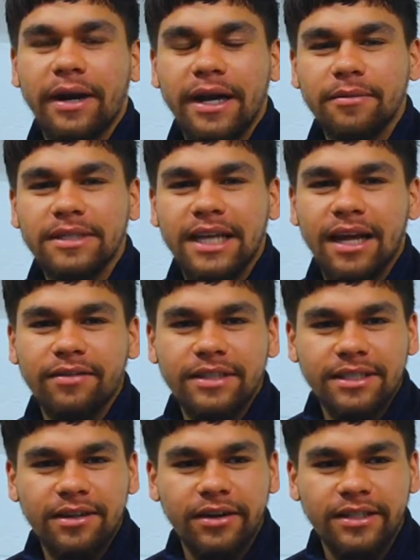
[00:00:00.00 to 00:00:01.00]
my name is
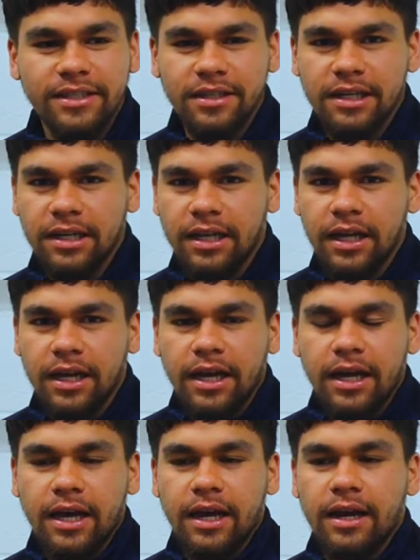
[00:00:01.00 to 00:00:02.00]
Kyle-Vincent Garcia,
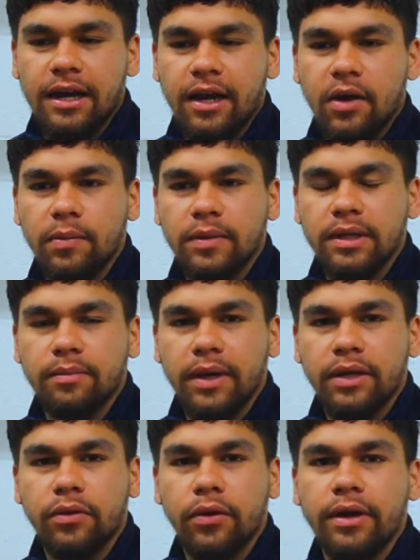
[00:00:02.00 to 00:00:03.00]
and I'm in
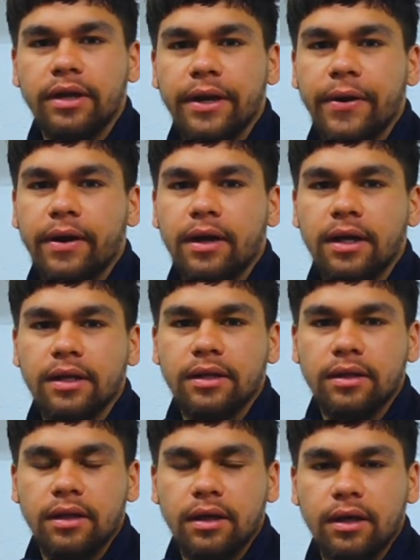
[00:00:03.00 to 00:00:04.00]
my third year
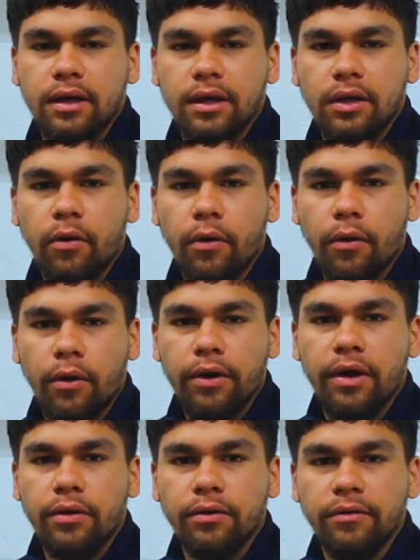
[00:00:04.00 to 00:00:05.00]
at
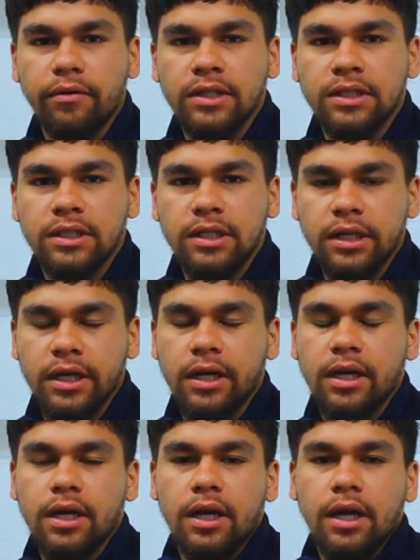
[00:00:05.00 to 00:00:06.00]
Concordia University,
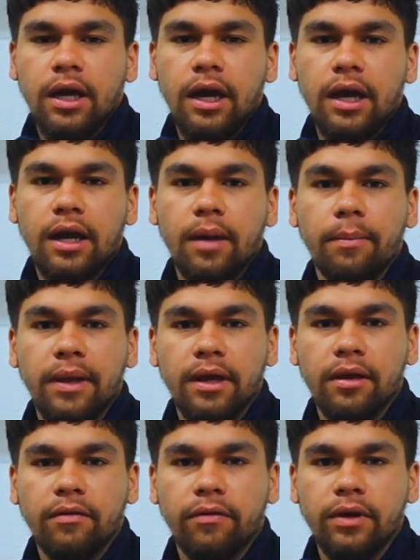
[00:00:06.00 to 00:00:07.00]
and I'm
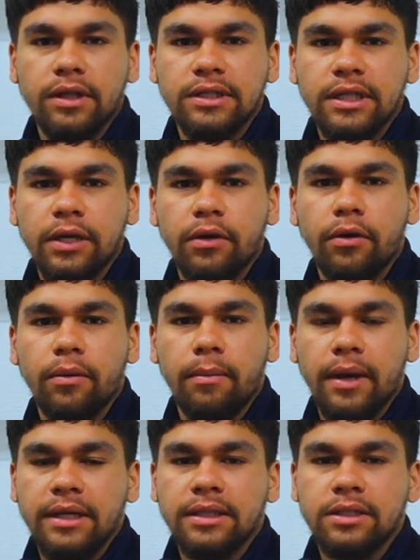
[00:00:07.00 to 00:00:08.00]
playing for the single
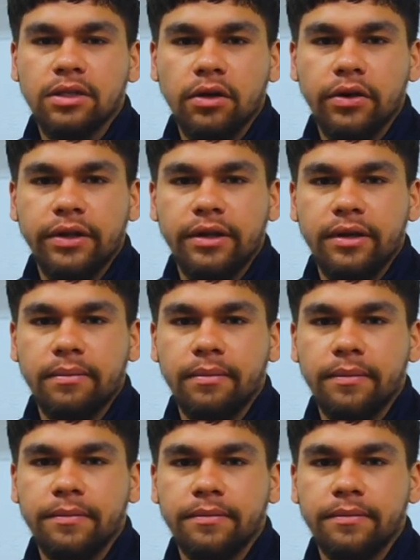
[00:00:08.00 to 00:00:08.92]
men's soccer team.